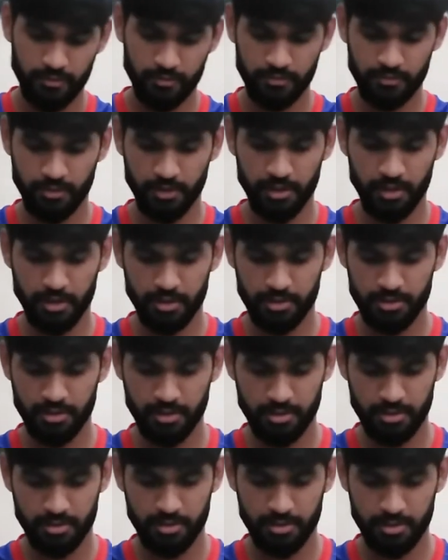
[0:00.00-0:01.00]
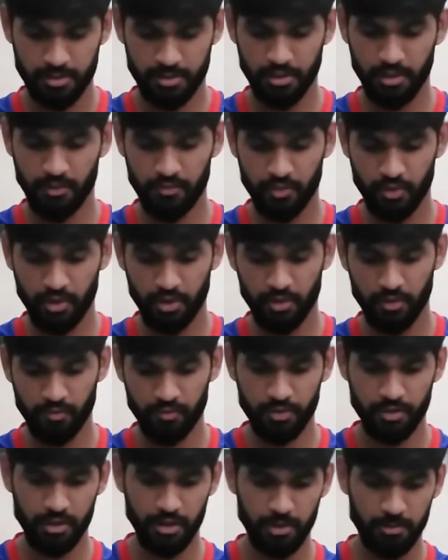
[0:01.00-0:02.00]
Fantastic. And then I have to cut off
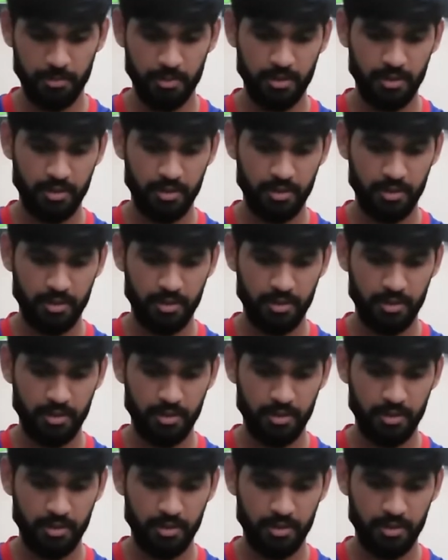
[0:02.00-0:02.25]
the tape